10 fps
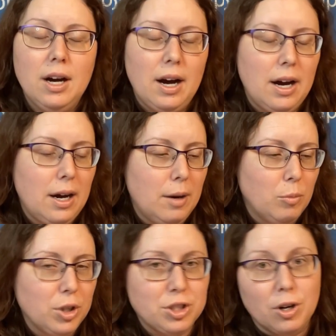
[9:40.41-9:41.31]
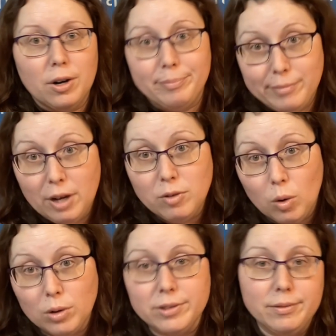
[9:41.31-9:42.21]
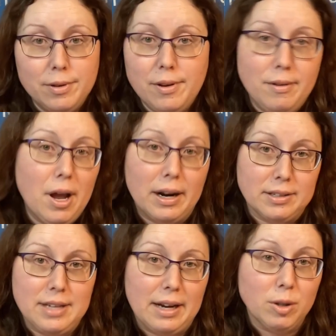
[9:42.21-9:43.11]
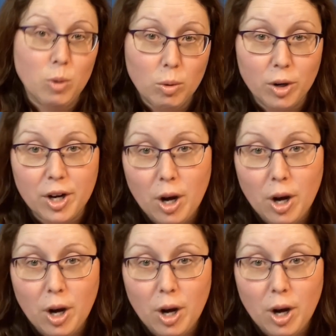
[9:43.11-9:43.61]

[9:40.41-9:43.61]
um, which are, of course, not exactly what we're